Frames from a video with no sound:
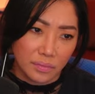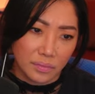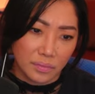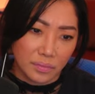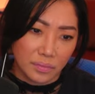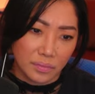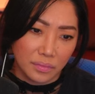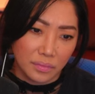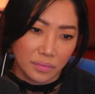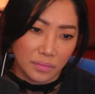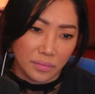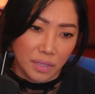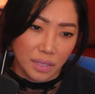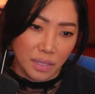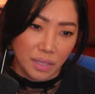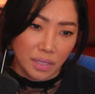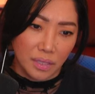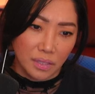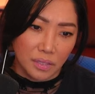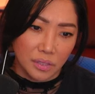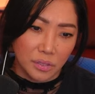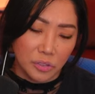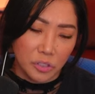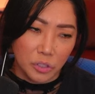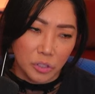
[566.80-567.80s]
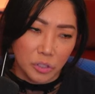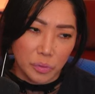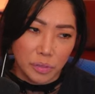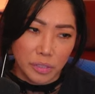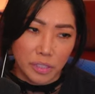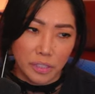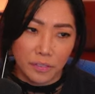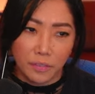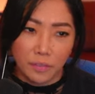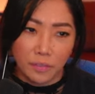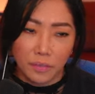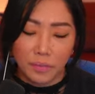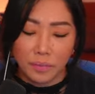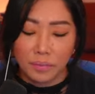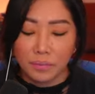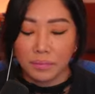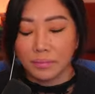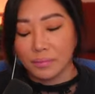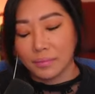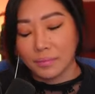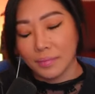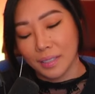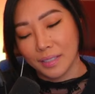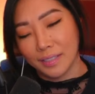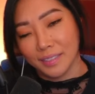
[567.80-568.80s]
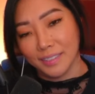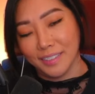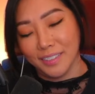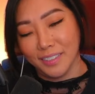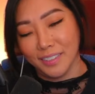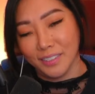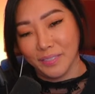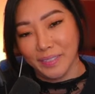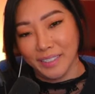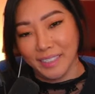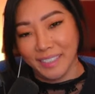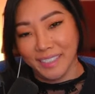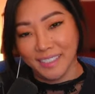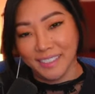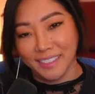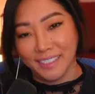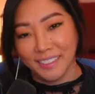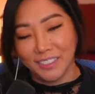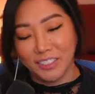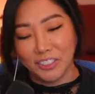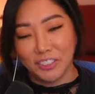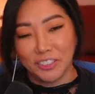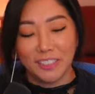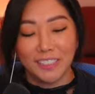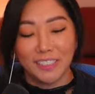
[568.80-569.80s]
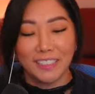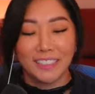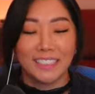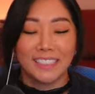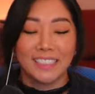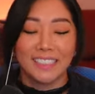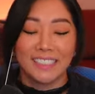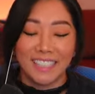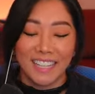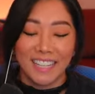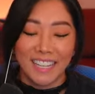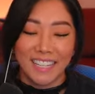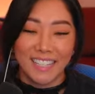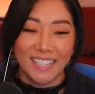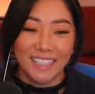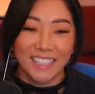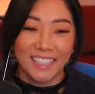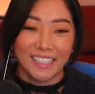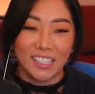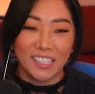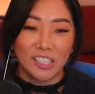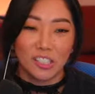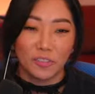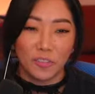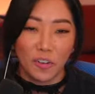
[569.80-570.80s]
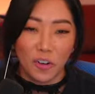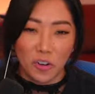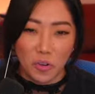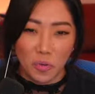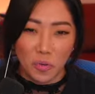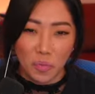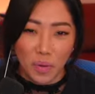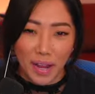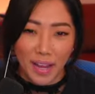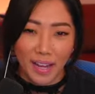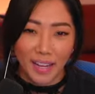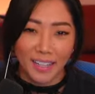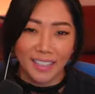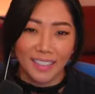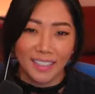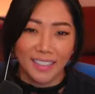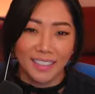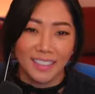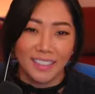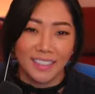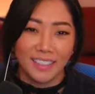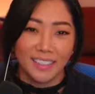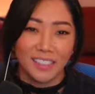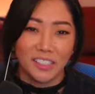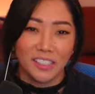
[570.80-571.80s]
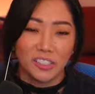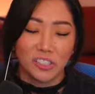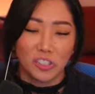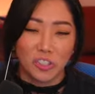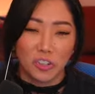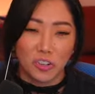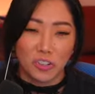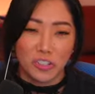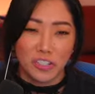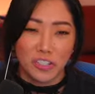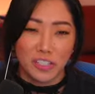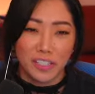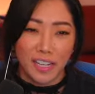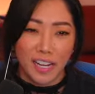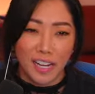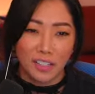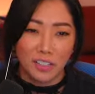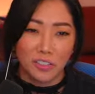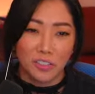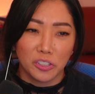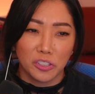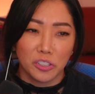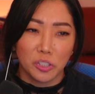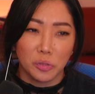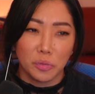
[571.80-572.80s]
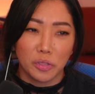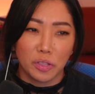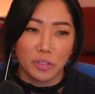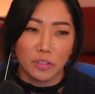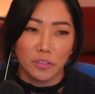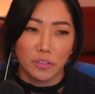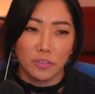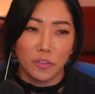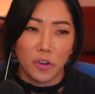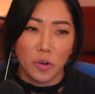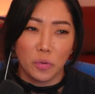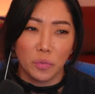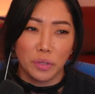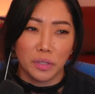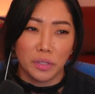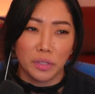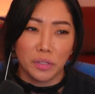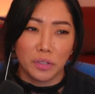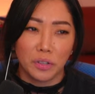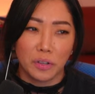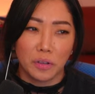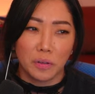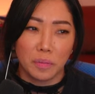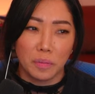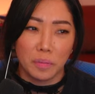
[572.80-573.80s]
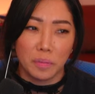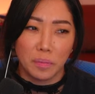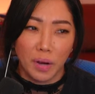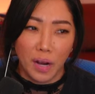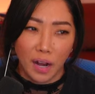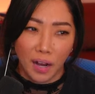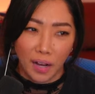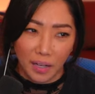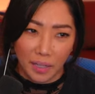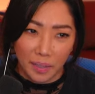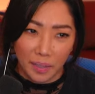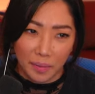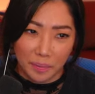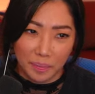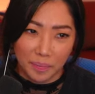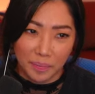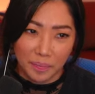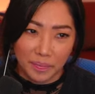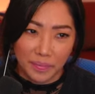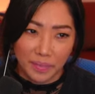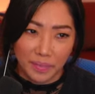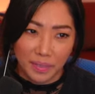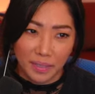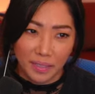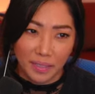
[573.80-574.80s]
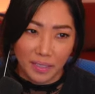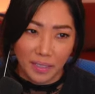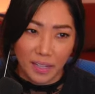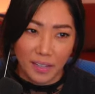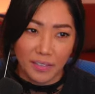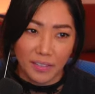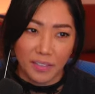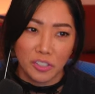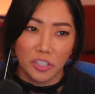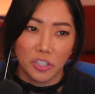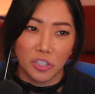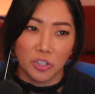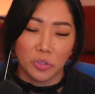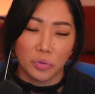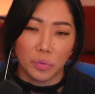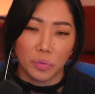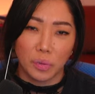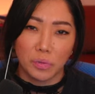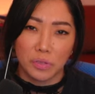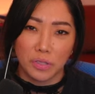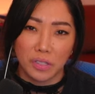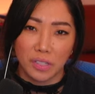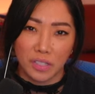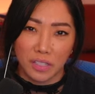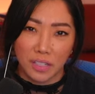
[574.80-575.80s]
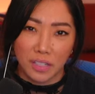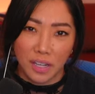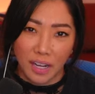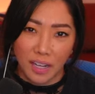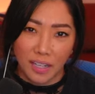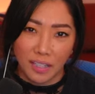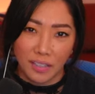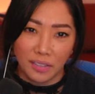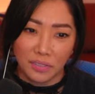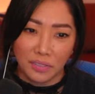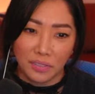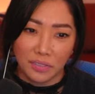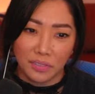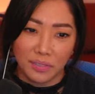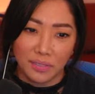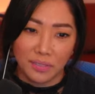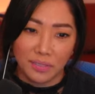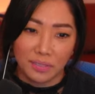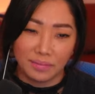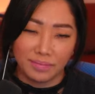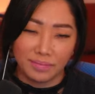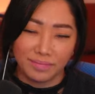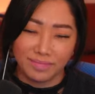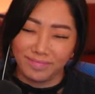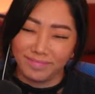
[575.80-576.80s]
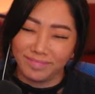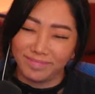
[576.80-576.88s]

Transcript: Plenty. So she was in. I don't know, man. She's she's saying that like he's far away. He's charging at her. She was on the phone with her mom, and then she throws the knife. Uh,